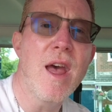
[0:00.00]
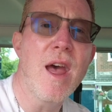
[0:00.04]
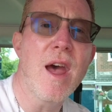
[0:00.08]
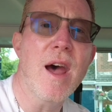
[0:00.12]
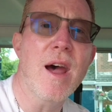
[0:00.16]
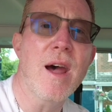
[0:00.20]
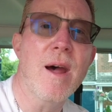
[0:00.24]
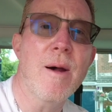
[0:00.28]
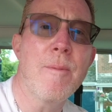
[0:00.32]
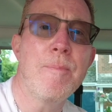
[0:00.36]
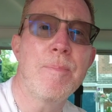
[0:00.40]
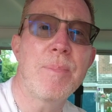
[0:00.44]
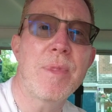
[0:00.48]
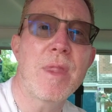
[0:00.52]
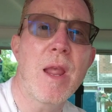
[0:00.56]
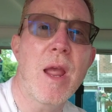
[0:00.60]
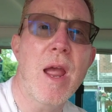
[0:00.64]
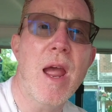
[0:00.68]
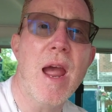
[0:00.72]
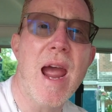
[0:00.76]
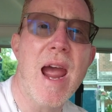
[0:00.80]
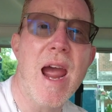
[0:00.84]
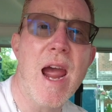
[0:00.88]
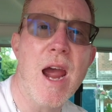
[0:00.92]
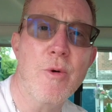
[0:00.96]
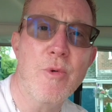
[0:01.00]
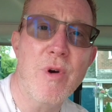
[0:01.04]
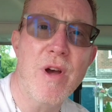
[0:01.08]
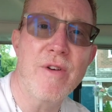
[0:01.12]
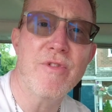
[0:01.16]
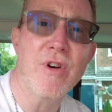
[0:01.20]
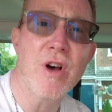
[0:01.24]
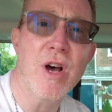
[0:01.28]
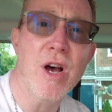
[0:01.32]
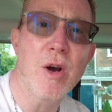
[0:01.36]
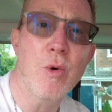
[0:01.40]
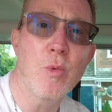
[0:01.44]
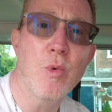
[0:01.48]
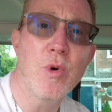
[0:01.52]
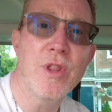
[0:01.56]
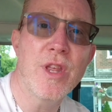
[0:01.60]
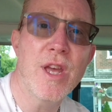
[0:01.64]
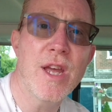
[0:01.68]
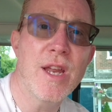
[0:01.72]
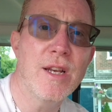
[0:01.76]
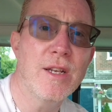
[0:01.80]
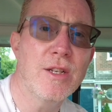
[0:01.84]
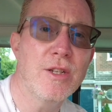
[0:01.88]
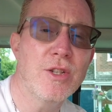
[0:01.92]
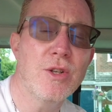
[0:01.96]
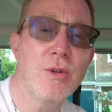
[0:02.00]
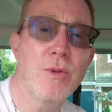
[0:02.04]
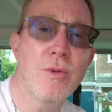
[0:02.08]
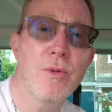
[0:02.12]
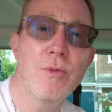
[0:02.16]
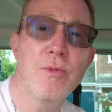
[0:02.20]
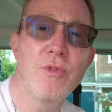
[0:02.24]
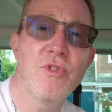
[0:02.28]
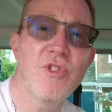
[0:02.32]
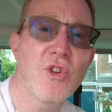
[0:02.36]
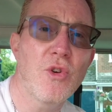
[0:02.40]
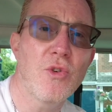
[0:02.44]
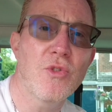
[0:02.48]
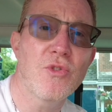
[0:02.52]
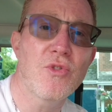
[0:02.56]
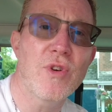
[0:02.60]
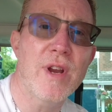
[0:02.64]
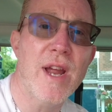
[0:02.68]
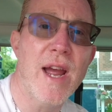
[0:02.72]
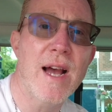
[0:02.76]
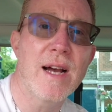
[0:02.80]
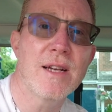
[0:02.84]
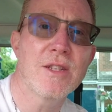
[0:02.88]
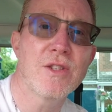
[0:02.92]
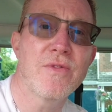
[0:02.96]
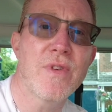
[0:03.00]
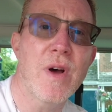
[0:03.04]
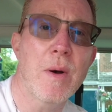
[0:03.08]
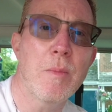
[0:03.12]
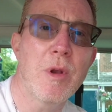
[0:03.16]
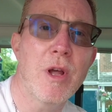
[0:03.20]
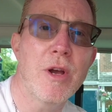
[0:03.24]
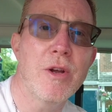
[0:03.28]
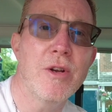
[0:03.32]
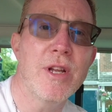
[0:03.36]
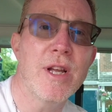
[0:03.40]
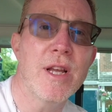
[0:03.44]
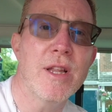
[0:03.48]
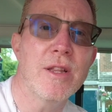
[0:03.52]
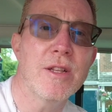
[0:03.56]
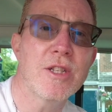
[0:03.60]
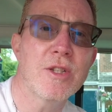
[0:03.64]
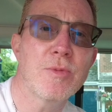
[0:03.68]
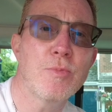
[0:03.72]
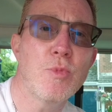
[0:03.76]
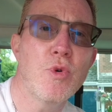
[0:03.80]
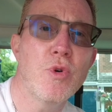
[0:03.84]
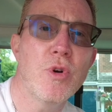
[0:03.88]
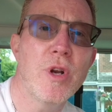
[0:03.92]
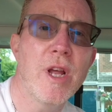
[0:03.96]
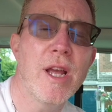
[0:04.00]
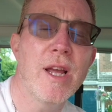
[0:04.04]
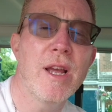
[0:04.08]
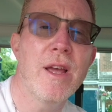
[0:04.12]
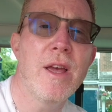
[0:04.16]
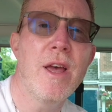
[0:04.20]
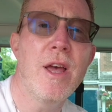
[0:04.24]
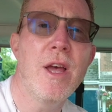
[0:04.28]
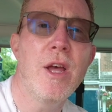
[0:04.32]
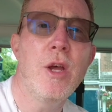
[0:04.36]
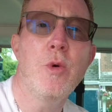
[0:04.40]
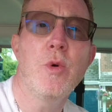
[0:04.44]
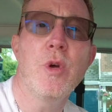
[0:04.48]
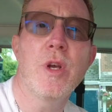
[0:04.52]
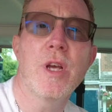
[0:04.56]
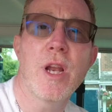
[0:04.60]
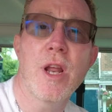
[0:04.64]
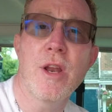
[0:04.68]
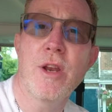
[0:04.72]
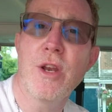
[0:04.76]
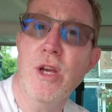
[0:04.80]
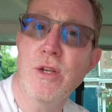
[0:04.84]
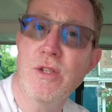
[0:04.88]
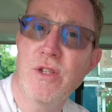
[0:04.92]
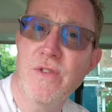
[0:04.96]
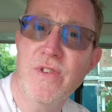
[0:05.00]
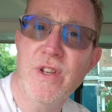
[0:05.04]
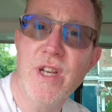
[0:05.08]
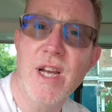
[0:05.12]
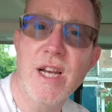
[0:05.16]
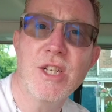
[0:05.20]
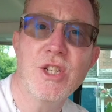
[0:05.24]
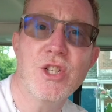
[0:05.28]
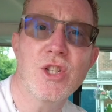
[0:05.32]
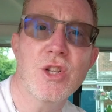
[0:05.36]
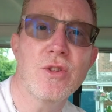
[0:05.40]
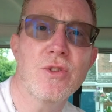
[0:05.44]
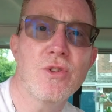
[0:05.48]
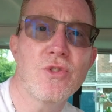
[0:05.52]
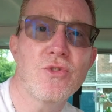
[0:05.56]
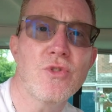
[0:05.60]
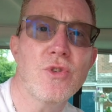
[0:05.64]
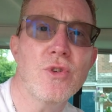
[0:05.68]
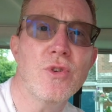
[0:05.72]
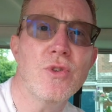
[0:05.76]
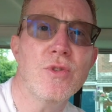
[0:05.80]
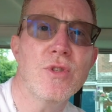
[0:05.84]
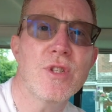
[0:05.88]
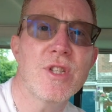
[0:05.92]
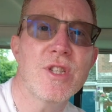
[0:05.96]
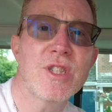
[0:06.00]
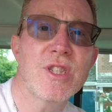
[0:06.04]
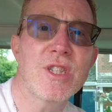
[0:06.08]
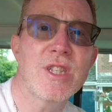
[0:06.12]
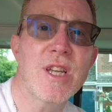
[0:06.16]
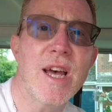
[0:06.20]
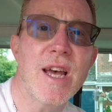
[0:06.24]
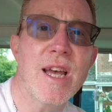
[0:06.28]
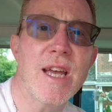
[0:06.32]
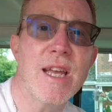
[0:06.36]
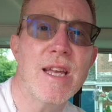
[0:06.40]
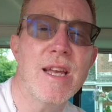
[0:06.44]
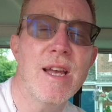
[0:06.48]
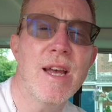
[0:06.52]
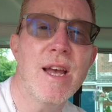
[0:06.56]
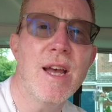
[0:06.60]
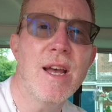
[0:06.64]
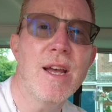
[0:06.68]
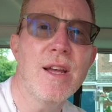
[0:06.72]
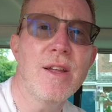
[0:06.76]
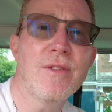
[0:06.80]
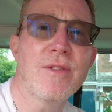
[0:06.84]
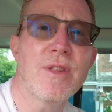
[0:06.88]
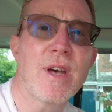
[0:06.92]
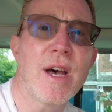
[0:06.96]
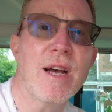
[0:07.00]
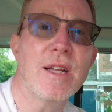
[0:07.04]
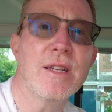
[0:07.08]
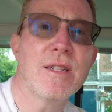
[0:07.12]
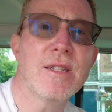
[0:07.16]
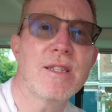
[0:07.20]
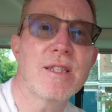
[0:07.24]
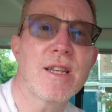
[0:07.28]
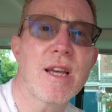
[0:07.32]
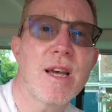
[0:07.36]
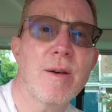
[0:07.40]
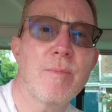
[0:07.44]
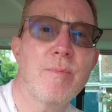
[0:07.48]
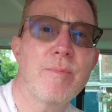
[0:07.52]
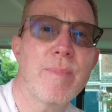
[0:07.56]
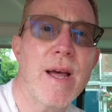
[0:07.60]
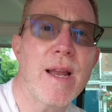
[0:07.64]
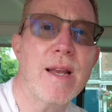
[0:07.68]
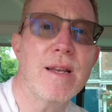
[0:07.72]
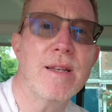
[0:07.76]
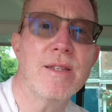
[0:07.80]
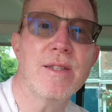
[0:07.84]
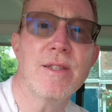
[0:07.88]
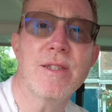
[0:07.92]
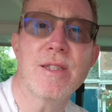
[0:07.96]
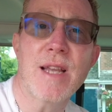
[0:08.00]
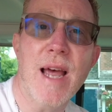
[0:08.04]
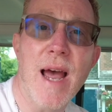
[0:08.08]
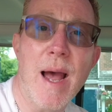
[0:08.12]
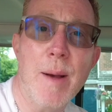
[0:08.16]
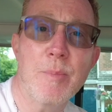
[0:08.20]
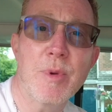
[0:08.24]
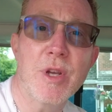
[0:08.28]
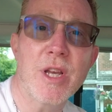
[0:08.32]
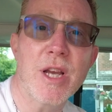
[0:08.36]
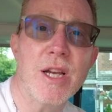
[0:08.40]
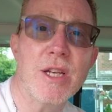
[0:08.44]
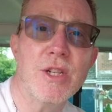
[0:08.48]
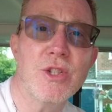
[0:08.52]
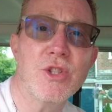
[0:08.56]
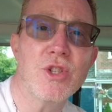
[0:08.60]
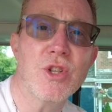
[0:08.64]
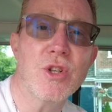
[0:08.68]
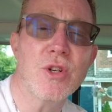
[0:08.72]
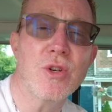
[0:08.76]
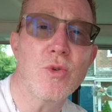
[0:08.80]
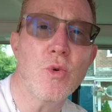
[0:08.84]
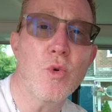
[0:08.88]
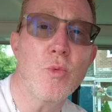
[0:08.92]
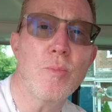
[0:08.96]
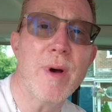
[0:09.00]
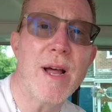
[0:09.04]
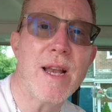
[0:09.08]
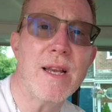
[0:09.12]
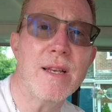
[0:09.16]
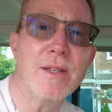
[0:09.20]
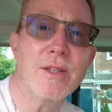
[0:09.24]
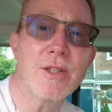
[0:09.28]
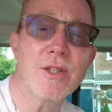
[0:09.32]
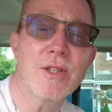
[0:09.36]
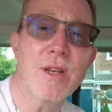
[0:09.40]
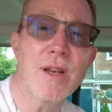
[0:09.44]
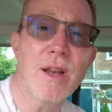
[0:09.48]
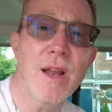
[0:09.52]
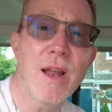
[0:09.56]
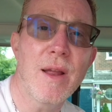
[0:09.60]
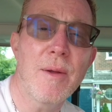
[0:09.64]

Um, however, within two or three hours of uploading it this morning, we got a notification through to say that uh, Ben's application or Ben's